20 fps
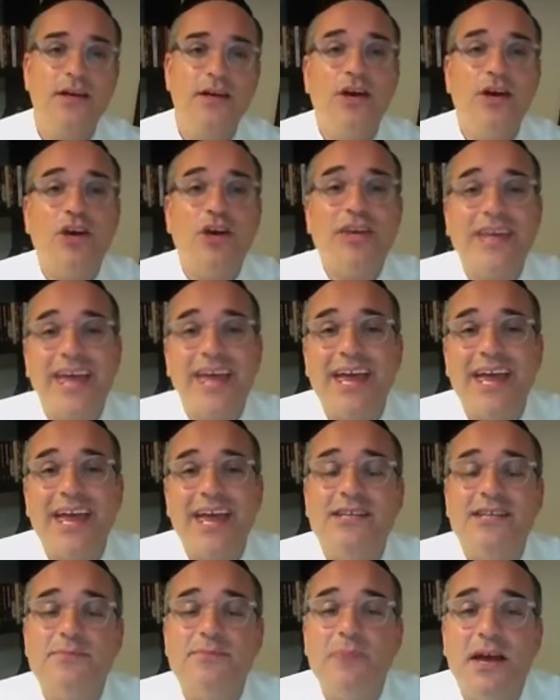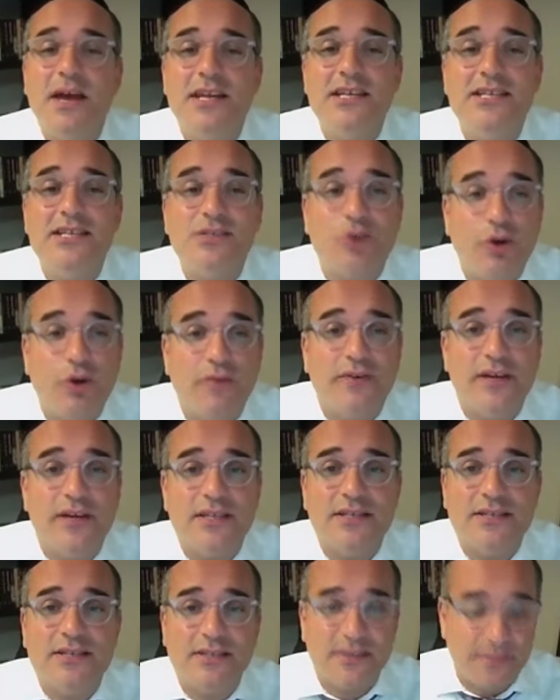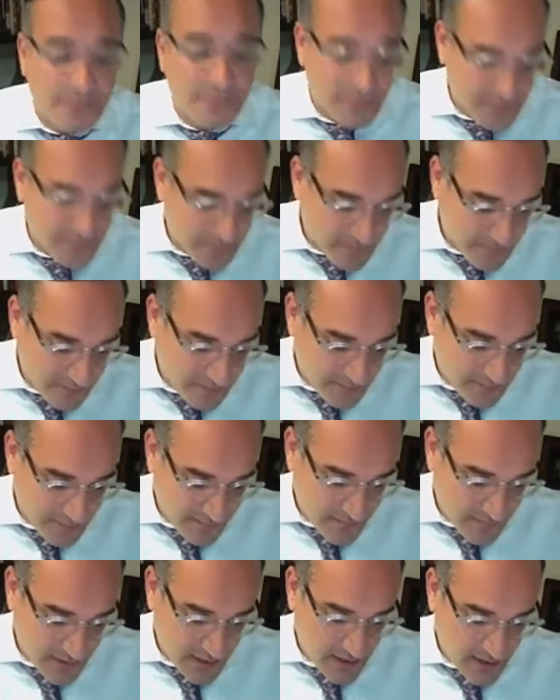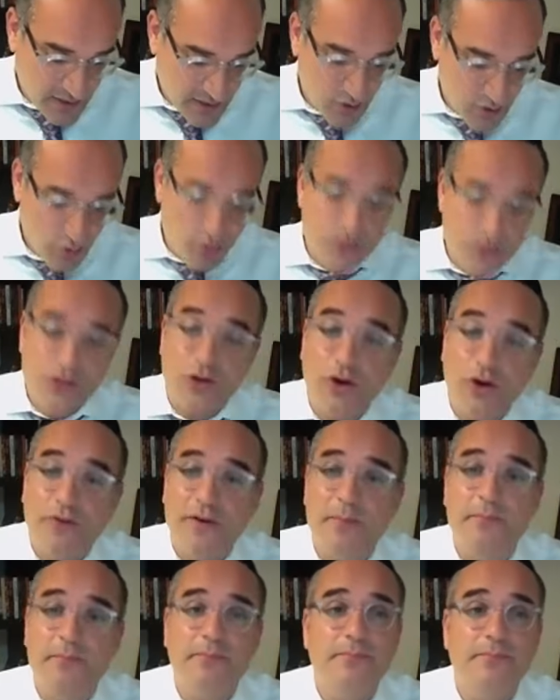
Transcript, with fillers: a king has many servants who serve him.